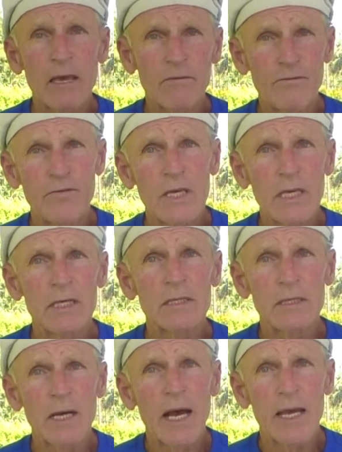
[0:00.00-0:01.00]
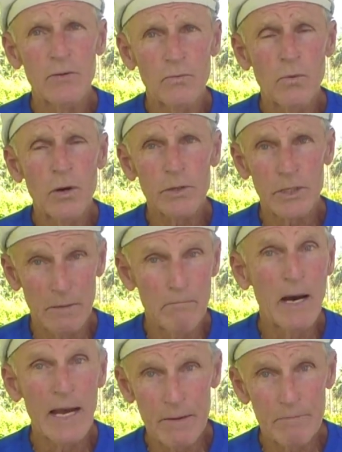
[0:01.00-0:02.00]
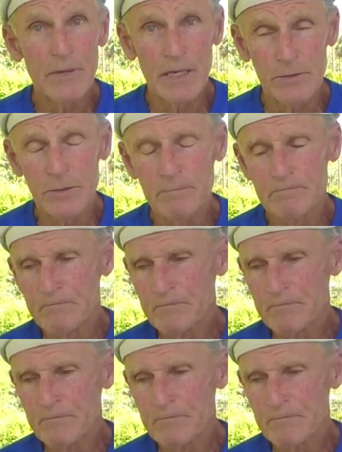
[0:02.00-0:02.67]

a vegan diet work, in my opinion,